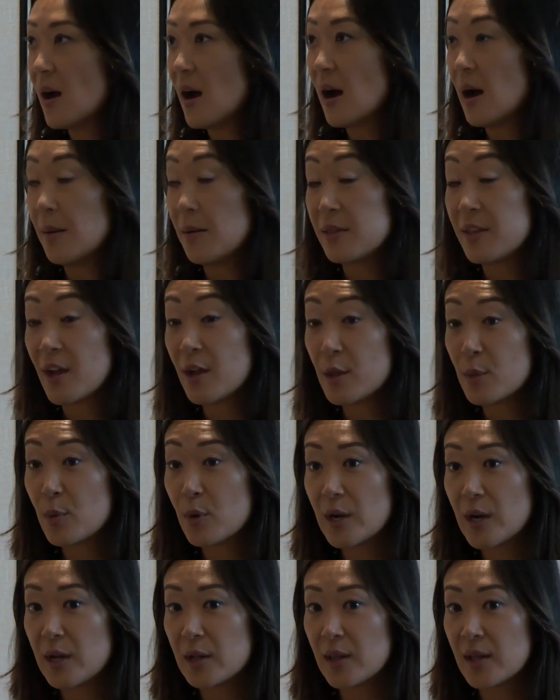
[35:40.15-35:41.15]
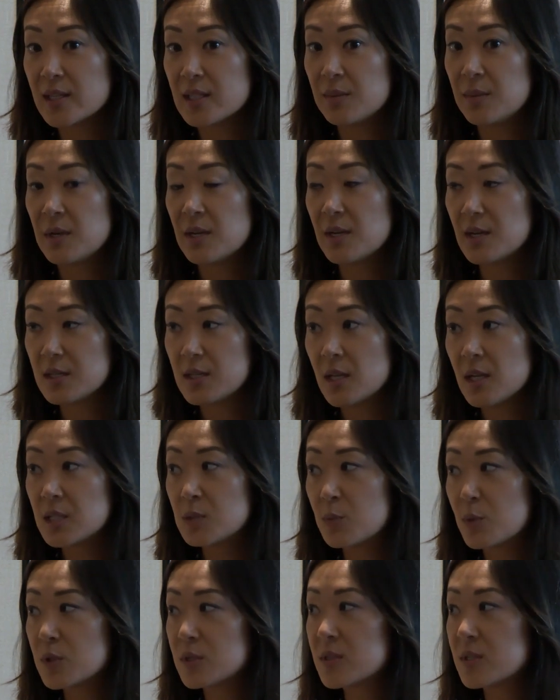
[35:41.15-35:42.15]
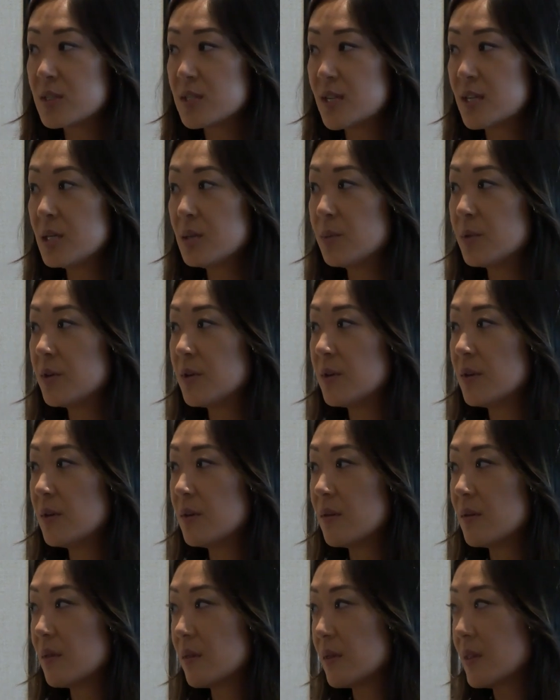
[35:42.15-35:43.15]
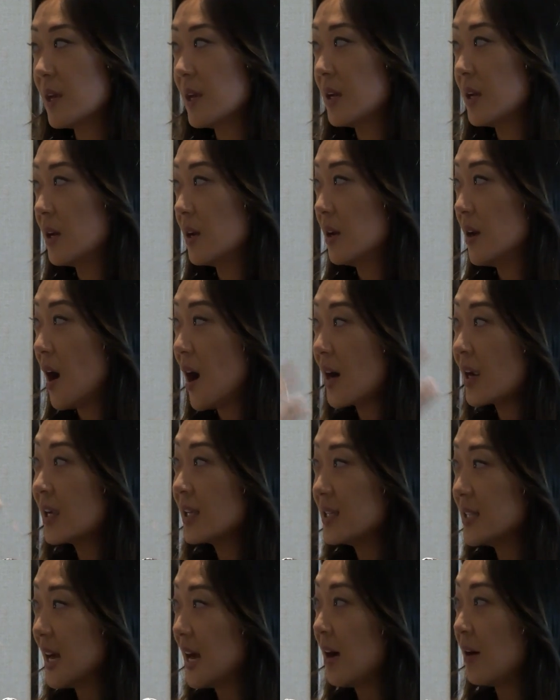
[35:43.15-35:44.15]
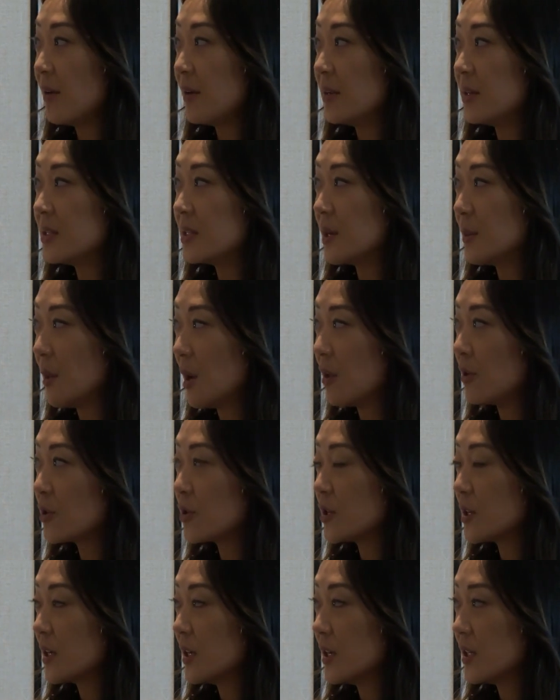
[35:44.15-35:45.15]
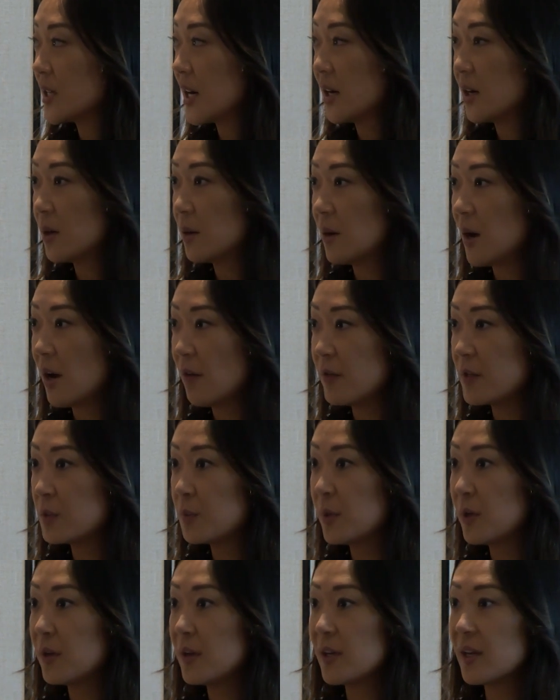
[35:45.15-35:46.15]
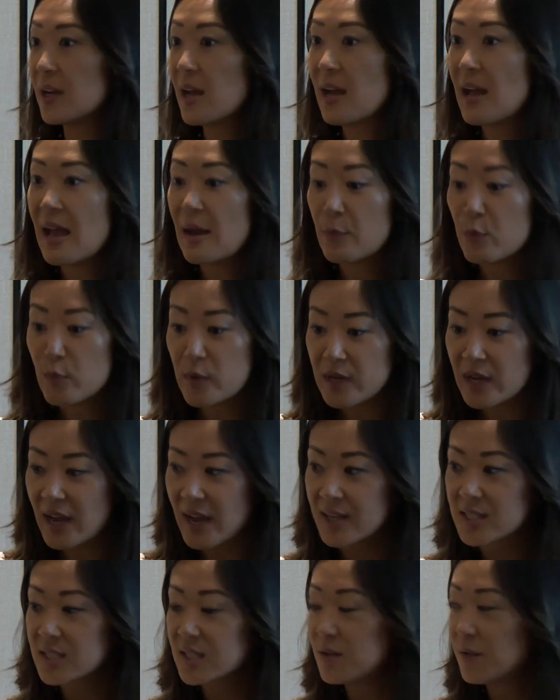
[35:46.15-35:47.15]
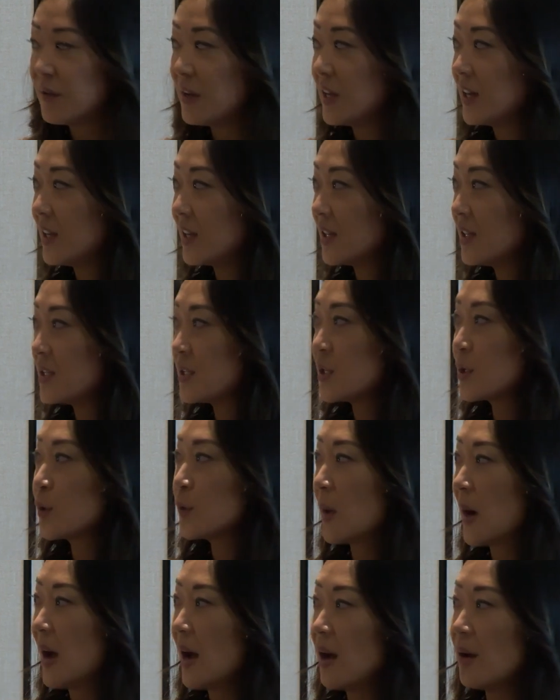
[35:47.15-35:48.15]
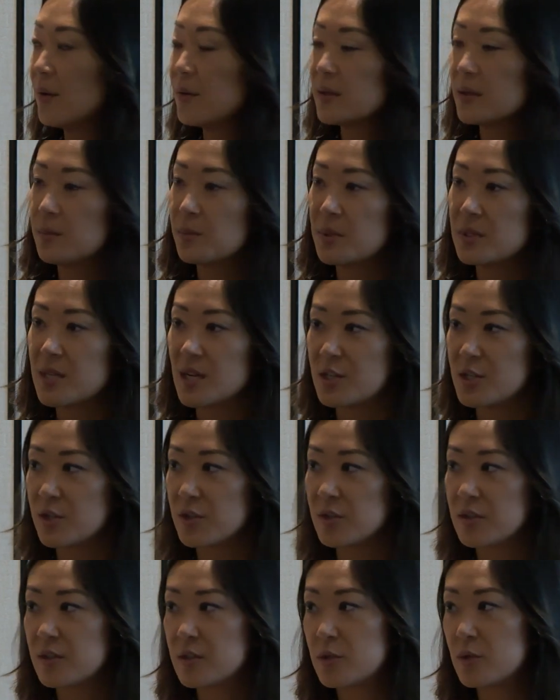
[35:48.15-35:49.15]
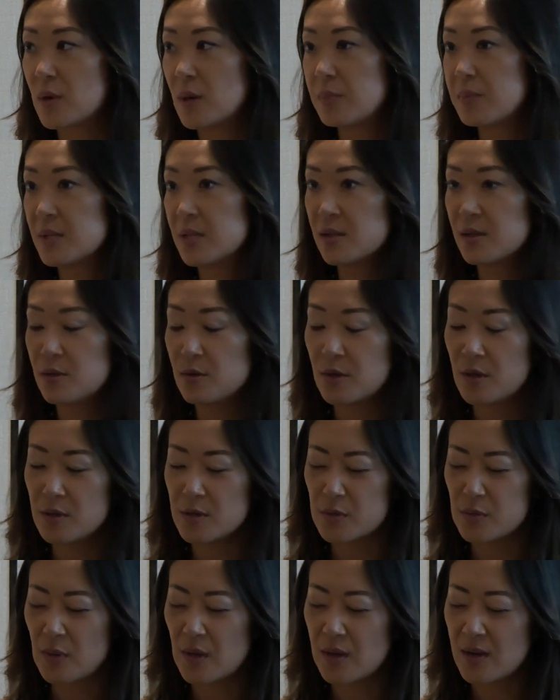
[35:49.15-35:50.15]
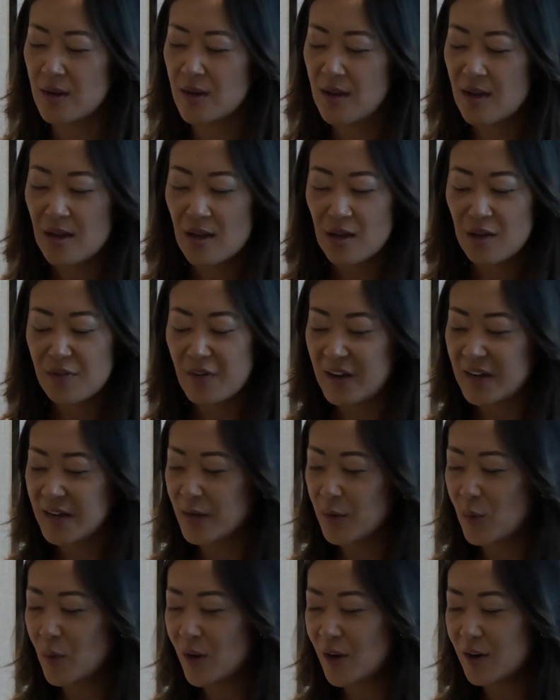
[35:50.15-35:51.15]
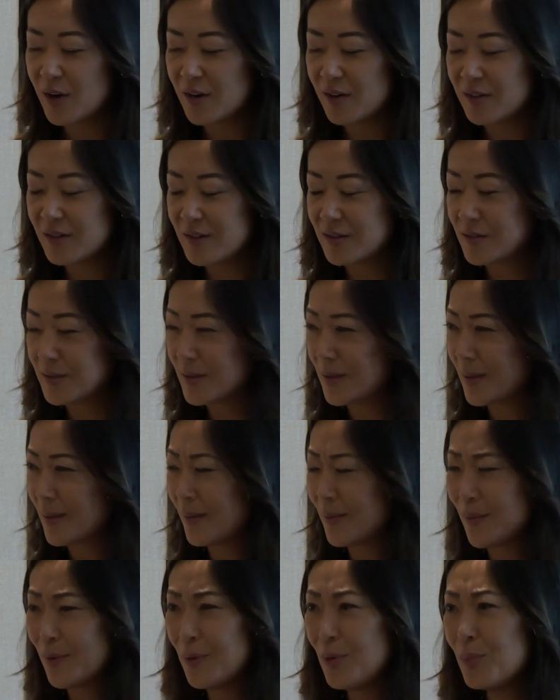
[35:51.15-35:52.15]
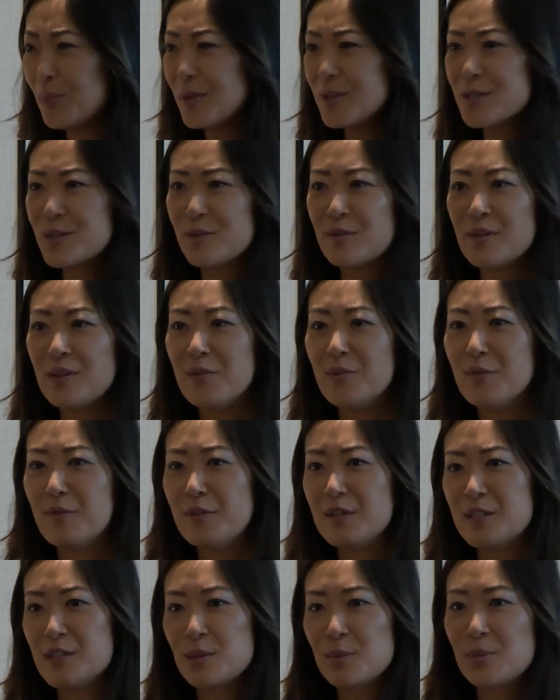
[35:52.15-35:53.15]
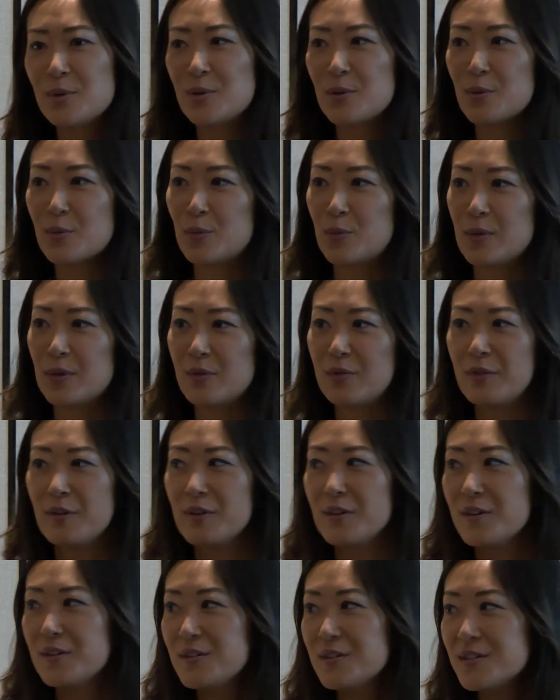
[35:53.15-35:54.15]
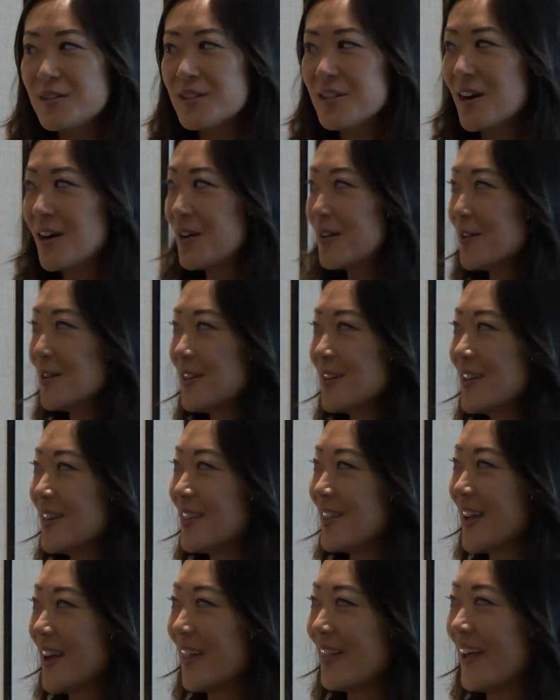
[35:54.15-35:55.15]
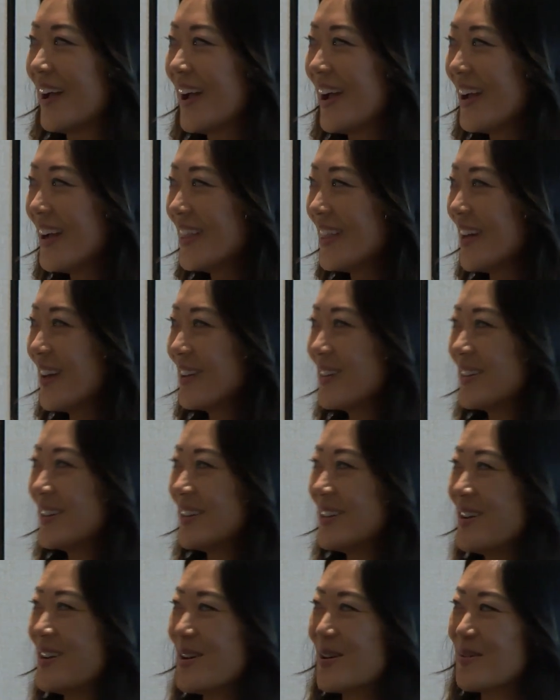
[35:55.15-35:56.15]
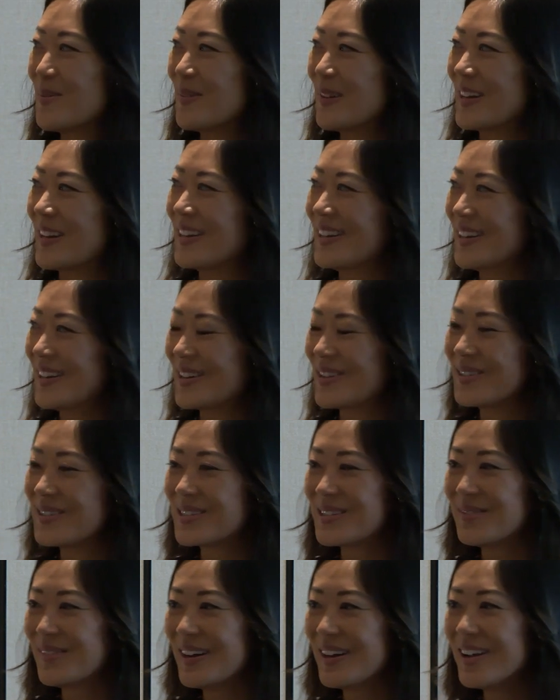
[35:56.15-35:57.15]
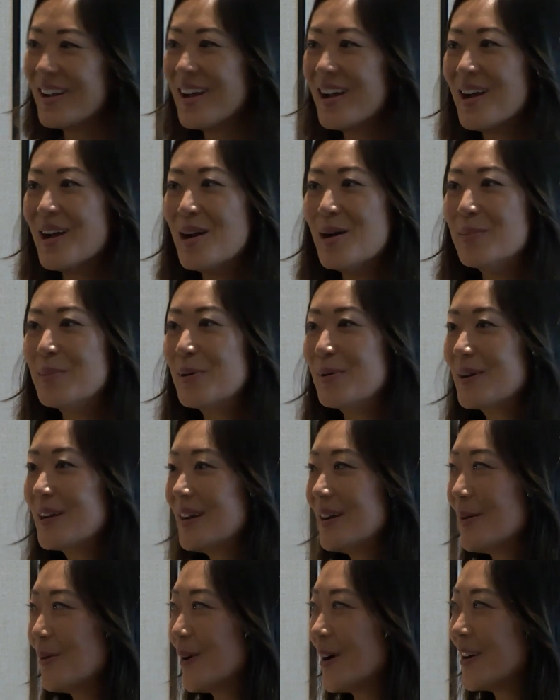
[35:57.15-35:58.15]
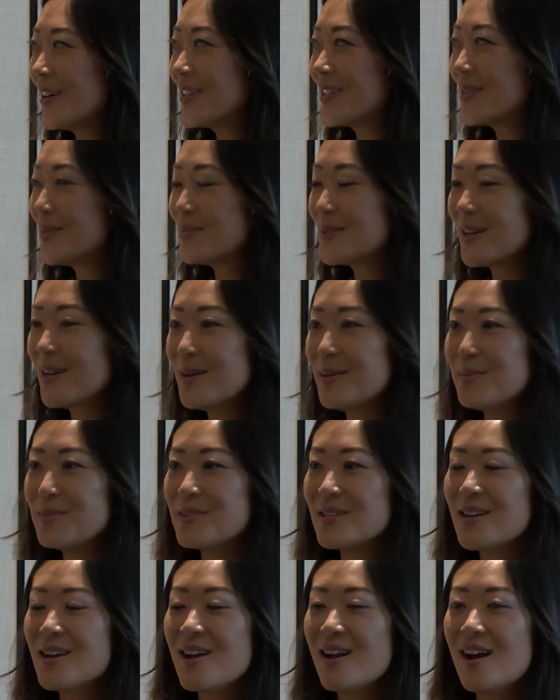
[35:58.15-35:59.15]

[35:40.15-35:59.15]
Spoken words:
The other point I'd like to make, it's more sustainable than knocking down and demolishing an entire office building, re-excavating into ground and potentially disrupting who knows what, finding water. There's like a whole bunch of invisible rivers underneath LA that nobody knows about, but we hit water sometimes.